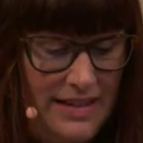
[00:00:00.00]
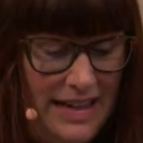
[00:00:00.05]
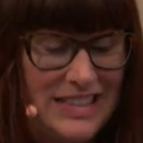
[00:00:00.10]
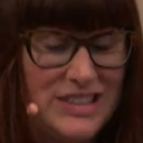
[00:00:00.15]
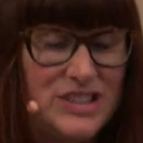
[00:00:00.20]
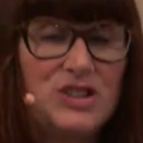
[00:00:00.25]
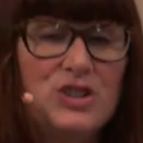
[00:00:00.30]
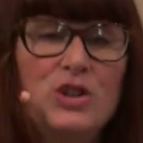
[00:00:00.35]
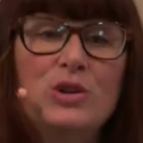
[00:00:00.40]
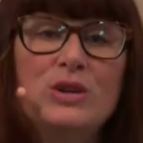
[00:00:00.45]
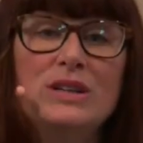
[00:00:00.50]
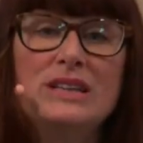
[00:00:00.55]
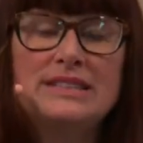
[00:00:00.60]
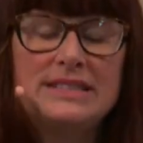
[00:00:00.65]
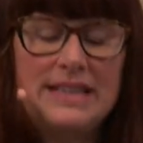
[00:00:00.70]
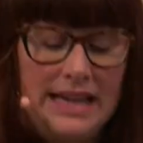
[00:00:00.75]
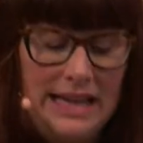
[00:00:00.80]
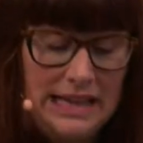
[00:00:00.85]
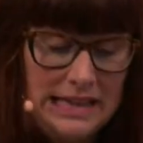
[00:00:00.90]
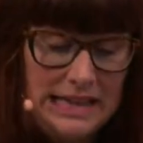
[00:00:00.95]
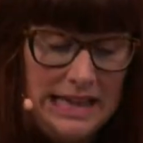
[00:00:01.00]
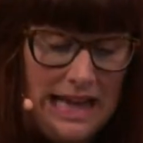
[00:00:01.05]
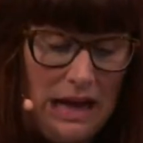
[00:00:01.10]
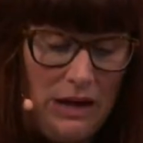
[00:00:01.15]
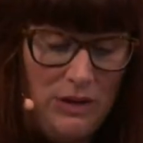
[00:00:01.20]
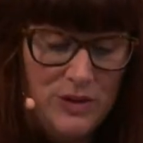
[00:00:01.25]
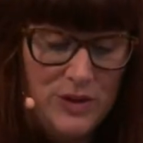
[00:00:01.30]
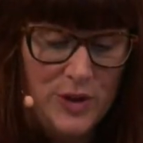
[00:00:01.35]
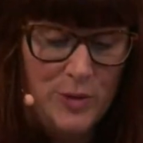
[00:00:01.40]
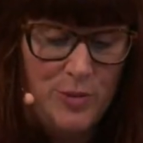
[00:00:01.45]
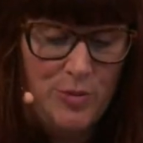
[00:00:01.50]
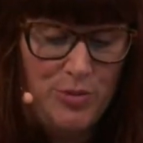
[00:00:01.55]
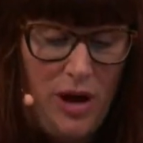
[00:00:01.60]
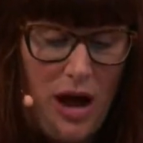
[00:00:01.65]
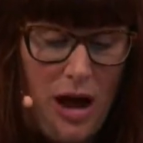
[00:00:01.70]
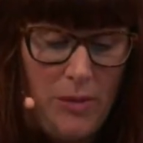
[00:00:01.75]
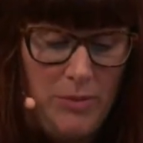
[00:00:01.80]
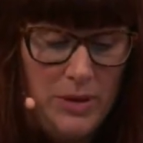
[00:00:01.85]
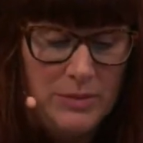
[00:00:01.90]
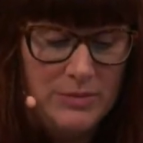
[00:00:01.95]
As soon as they encountered
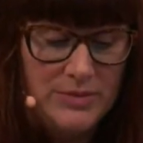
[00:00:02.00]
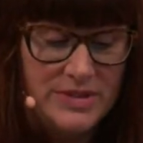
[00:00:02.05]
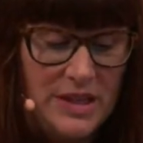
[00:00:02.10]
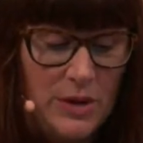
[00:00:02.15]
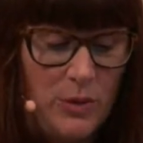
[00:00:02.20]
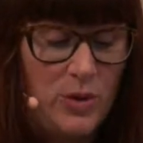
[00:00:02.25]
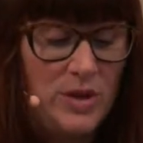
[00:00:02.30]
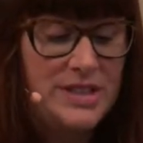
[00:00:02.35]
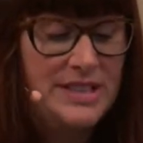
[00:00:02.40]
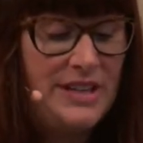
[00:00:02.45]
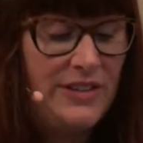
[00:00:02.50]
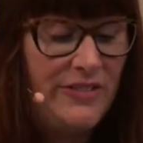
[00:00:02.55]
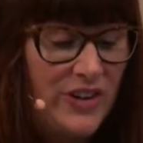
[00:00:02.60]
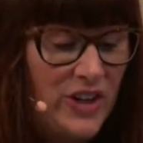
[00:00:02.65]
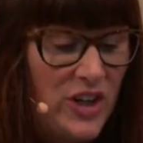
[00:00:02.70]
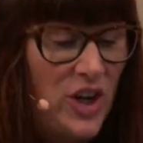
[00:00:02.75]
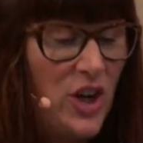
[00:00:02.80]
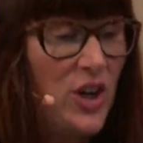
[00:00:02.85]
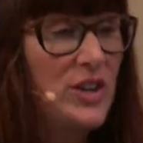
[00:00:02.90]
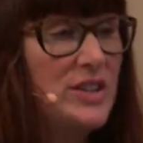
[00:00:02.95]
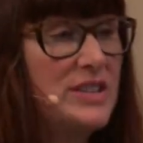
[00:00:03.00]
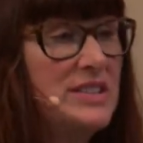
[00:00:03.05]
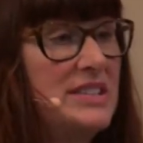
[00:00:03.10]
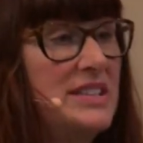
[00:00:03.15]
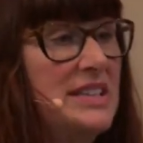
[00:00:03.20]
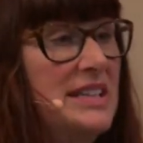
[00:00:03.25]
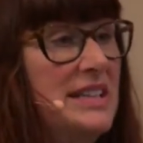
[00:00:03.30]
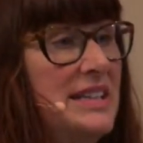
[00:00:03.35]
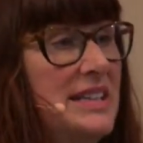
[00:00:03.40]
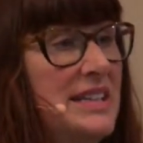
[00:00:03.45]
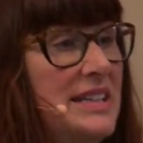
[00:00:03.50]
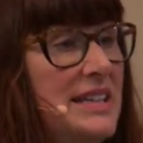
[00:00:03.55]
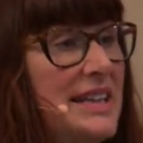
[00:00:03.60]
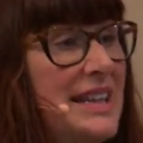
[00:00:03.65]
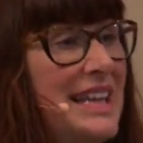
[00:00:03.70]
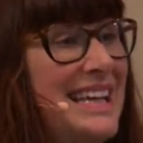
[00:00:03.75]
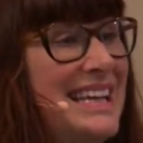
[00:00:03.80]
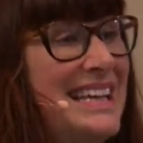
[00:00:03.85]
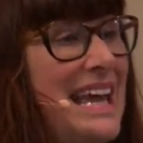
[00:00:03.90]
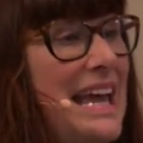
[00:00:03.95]
problems that were difficult,
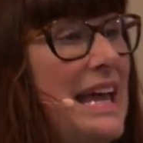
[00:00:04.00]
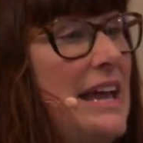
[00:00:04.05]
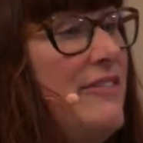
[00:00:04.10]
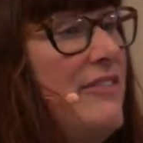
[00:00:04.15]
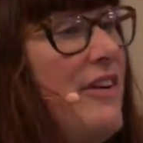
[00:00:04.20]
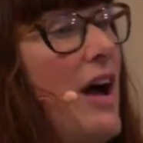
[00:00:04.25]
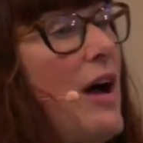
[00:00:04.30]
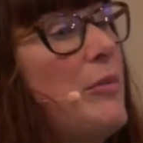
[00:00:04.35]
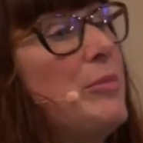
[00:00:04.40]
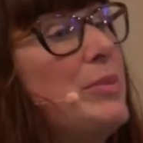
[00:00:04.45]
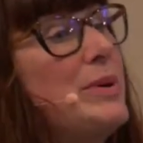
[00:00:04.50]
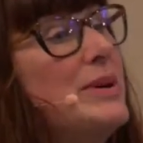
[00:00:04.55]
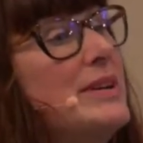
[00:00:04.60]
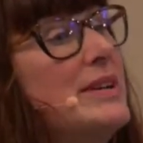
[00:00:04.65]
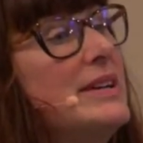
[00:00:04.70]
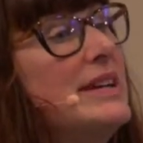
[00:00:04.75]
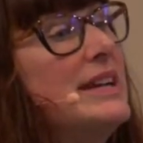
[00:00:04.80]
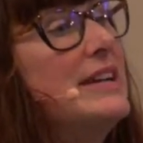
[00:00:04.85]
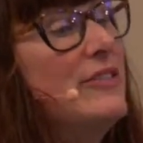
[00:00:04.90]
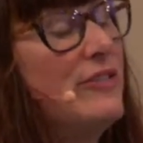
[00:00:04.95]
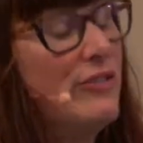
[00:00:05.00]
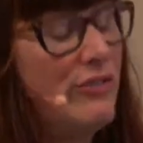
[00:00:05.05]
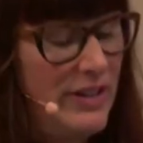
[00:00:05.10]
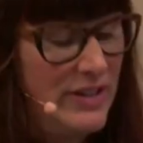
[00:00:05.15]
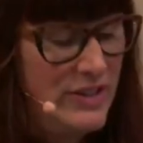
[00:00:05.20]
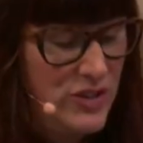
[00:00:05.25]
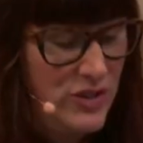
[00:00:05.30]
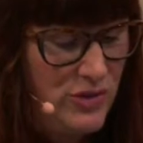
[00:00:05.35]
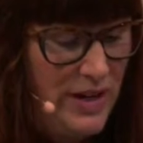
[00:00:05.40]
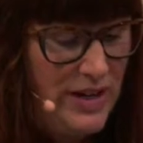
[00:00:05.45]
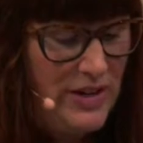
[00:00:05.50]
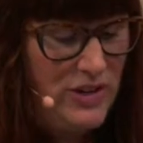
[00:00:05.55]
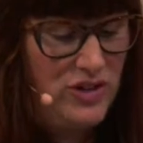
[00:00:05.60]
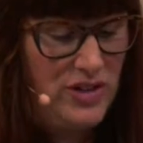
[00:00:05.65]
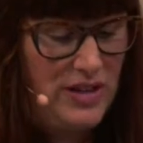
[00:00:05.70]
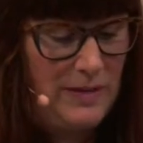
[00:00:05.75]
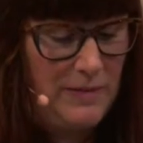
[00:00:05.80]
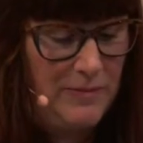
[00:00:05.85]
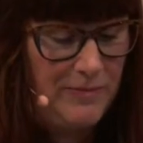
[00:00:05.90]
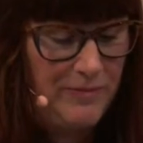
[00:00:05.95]
they gave up in
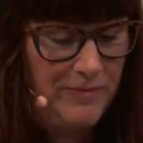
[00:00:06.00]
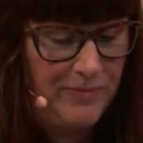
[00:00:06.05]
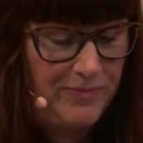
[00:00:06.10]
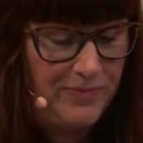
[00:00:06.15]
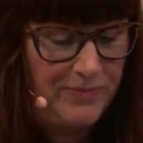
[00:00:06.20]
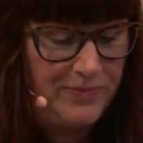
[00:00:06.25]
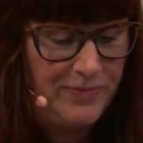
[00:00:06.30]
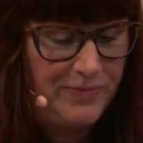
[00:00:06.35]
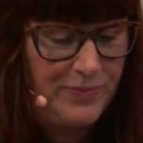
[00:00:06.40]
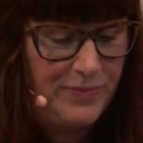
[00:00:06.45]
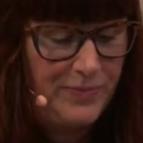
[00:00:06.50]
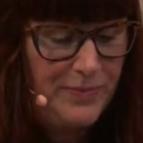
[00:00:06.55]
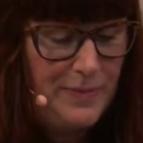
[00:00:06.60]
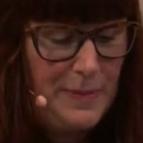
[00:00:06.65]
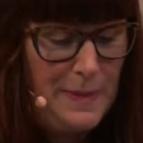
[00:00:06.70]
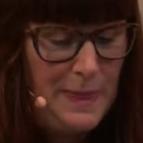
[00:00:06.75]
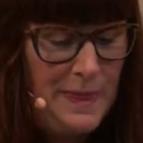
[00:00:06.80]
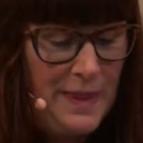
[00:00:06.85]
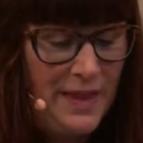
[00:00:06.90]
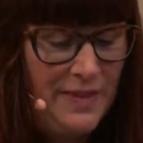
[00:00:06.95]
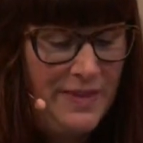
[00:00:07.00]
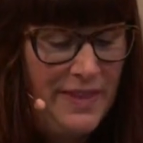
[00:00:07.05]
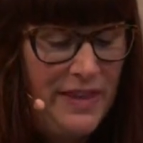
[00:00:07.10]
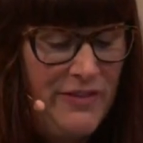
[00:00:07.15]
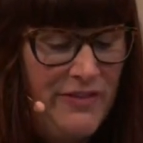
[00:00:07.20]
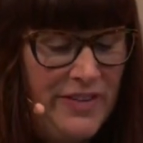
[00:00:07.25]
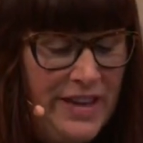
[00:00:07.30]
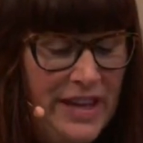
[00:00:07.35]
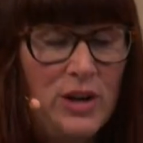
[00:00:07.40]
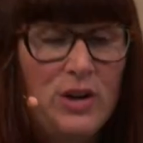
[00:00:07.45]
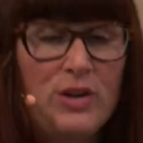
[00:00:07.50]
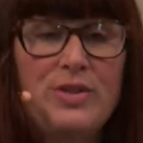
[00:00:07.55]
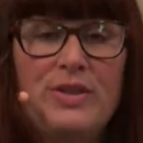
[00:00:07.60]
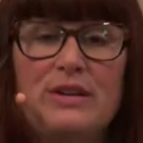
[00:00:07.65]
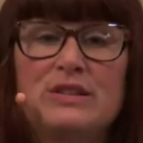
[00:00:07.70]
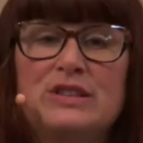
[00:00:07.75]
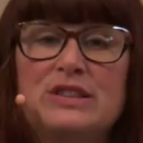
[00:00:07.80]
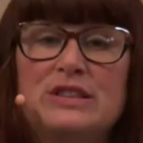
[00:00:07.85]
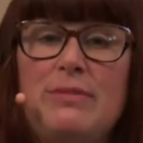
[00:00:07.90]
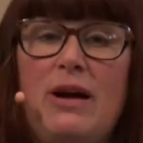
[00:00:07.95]
frustration. They figured
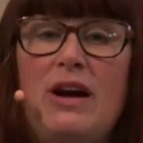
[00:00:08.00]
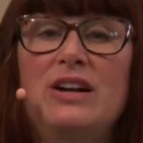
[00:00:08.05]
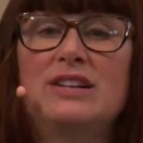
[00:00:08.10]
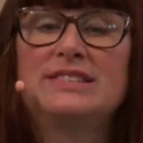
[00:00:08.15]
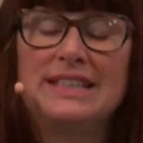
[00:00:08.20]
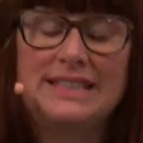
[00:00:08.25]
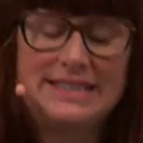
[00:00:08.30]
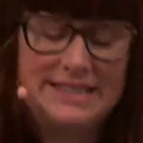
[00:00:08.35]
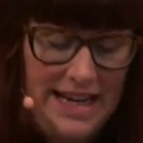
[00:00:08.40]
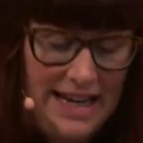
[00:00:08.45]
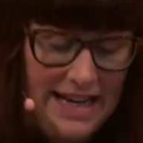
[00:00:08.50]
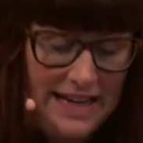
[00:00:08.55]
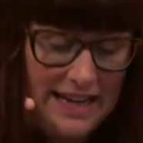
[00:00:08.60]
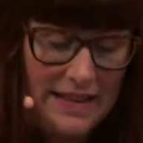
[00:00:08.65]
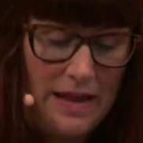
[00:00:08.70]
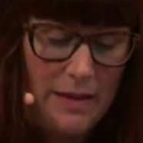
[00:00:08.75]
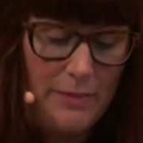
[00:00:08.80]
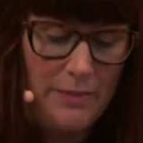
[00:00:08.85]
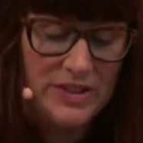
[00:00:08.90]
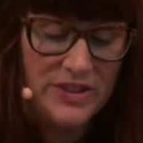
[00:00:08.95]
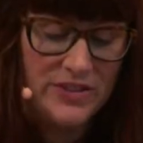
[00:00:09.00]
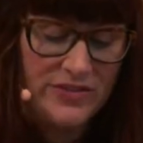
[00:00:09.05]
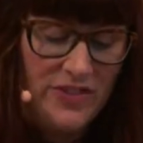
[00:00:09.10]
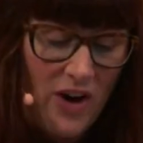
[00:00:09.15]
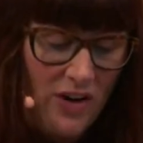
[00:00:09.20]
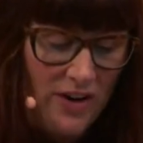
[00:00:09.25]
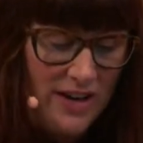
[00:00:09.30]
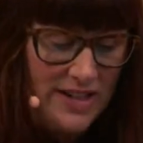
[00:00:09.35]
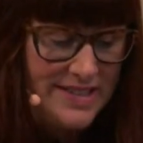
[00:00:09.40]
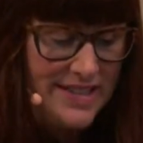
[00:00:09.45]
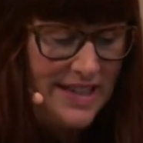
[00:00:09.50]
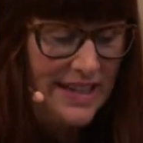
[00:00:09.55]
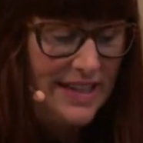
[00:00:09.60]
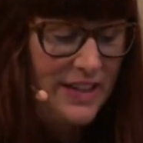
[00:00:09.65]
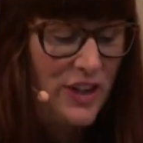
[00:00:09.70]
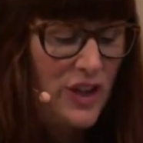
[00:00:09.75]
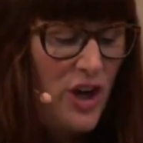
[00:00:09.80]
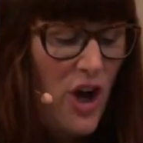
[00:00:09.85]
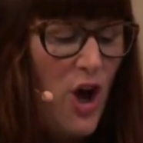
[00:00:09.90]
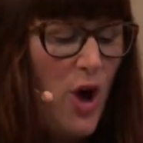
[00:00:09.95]
their smarts had taken them as far as they
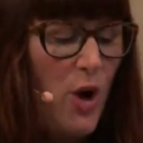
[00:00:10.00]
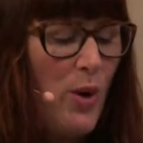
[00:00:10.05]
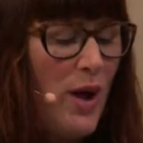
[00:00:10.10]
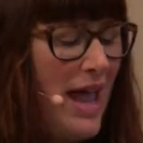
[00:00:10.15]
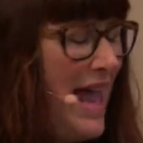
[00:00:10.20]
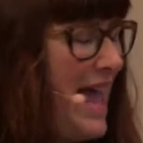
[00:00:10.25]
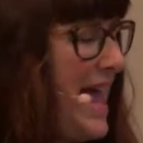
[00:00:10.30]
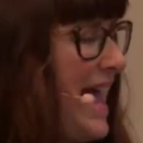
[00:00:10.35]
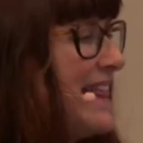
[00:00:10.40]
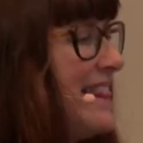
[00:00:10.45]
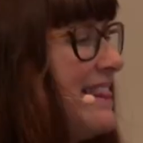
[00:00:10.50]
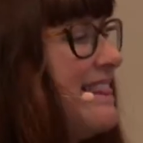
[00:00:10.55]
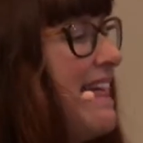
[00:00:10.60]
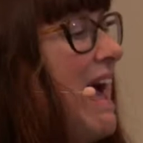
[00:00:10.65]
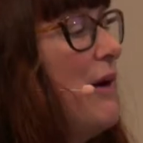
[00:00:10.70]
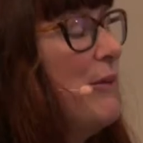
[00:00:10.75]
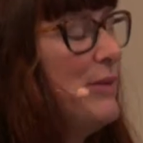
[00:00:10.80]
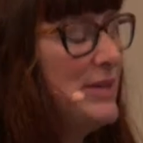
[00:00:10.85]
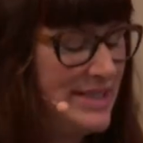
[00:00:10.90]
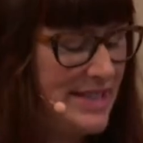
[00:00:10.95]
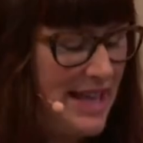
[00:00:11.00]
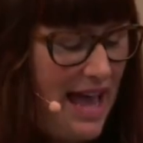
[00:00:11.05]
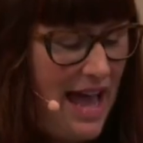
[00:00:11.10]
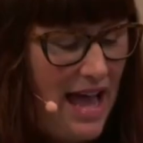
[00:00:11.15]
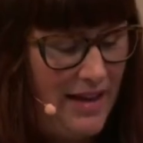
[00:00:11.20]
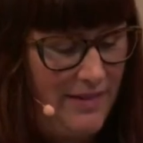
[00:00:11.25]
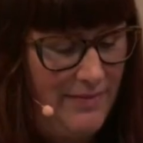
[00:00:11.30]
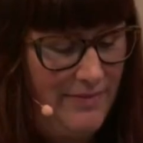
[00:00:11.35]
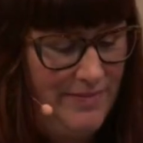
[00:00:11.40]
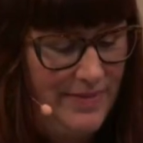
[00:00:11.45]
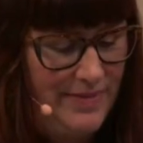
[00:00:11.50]
could go, and that was that.